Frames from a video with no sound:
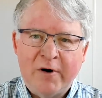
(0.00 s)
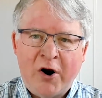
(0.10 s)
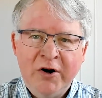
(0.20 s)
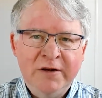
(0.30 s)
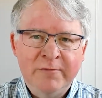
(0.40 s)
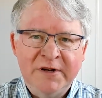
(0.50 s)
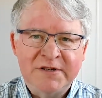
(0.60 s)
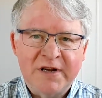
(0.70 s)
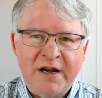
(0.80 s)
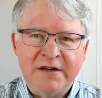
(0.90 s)

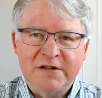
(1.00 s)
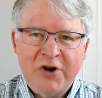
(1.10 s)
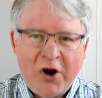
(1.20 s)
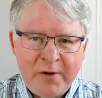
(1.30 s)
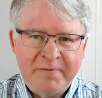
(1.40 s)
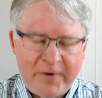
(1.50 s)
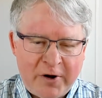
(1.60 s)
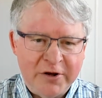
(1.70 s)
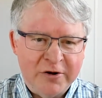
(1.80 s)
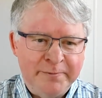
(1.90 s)
arguments at top
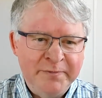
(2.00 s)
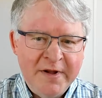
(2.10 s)
volume.